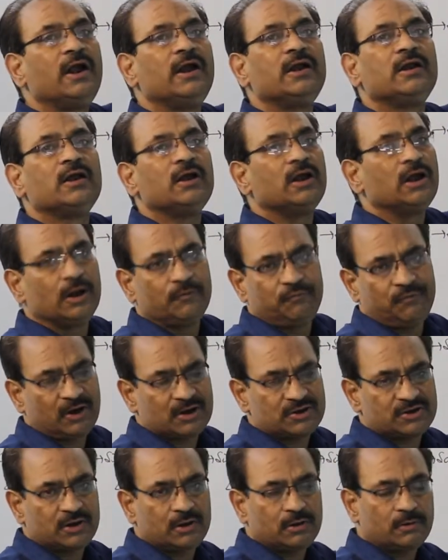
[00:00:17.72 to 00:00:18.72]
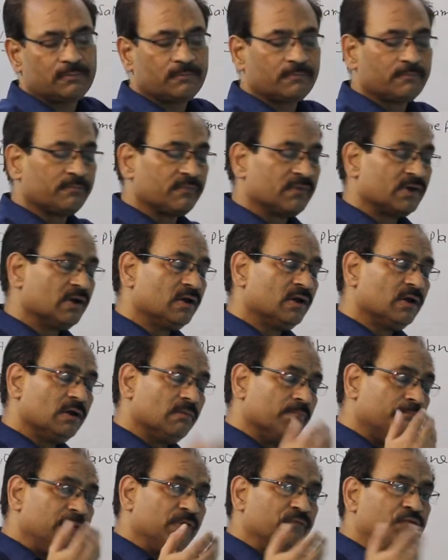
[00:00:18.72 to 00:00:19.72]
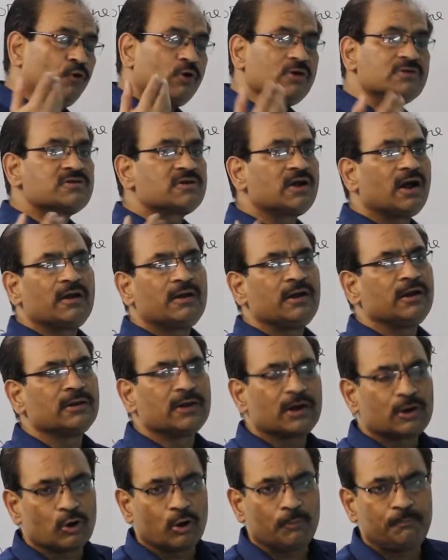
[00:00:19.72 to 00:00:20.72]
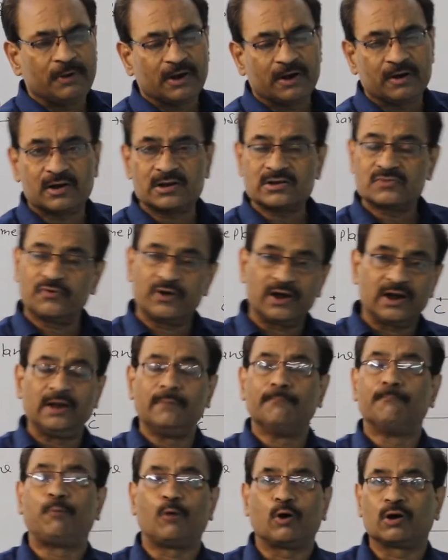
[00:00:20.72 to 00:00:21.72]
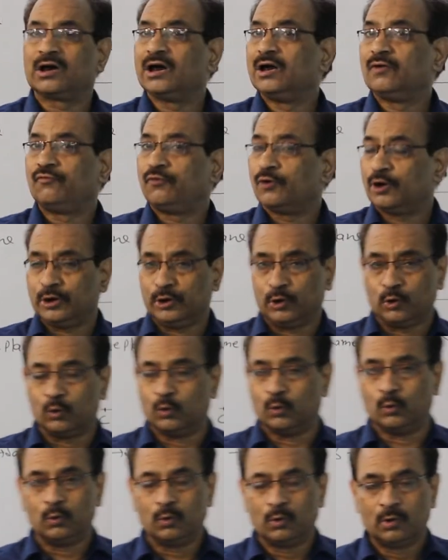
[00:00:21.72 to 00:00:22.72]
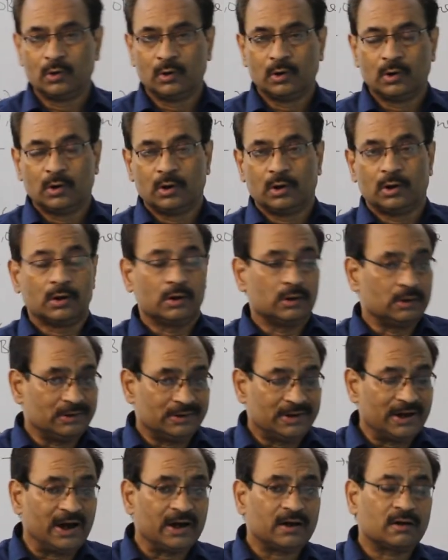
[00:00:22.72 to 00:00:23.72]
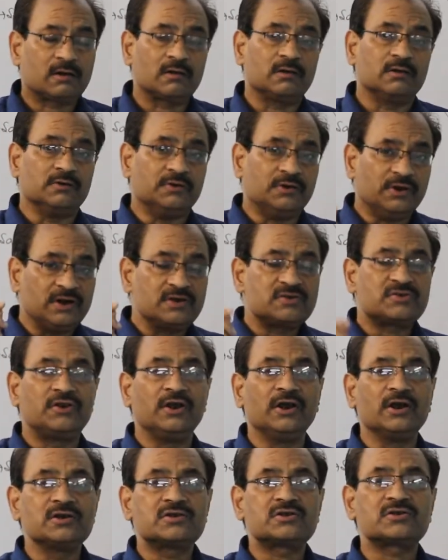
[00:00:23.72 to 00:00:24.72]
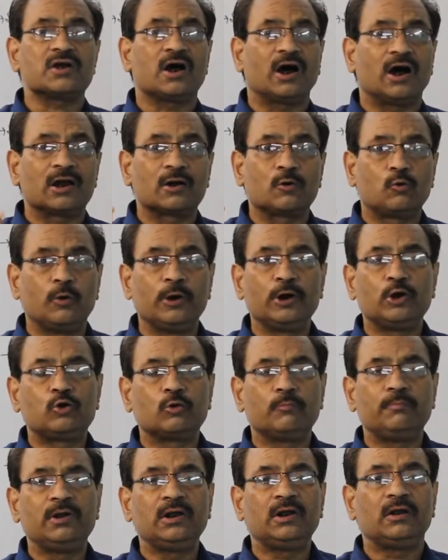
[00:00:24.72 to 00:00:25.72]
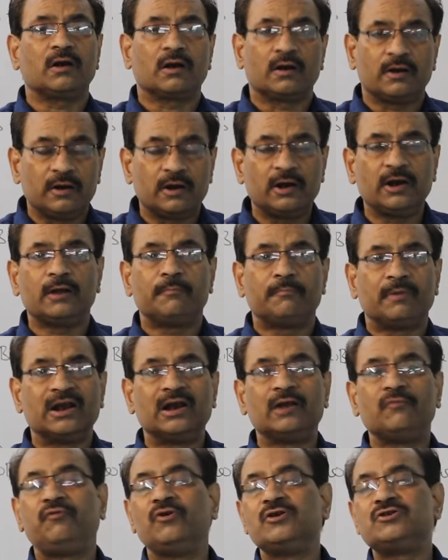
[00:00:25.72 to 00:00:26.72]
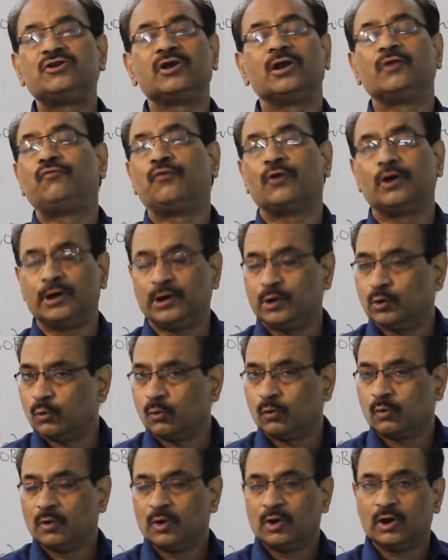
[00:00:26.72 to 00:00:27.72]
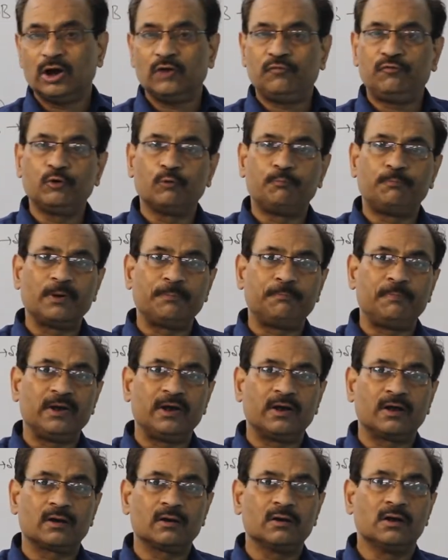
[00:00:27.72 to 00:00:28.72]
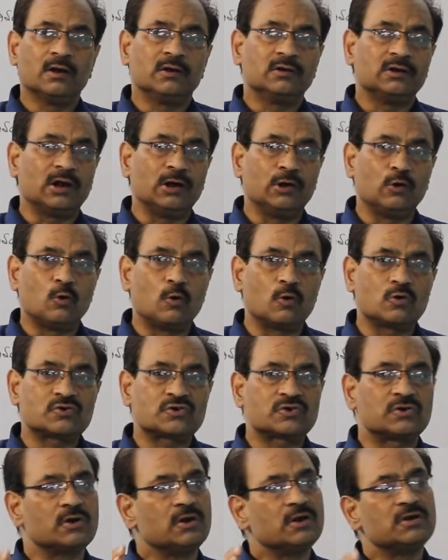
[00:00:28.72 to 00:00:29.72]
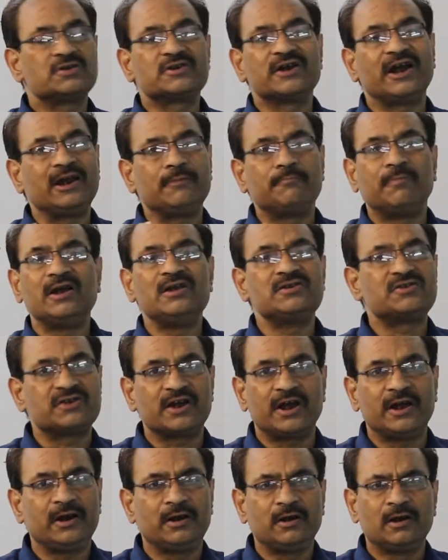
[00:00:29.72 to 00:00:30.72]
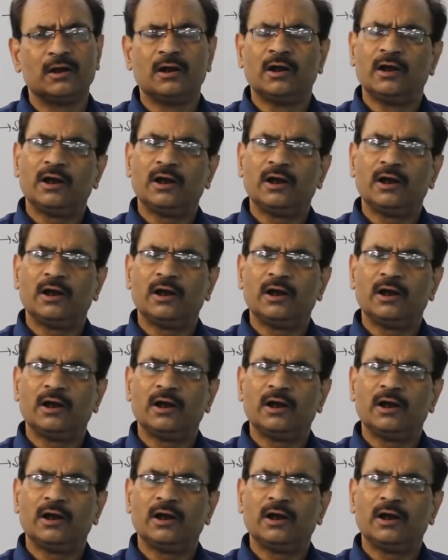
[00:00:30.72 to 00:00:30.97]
and refraction. Before starting the topic, it is very important for you that these things are going to be really beneficial for you if you prepare the notes side by side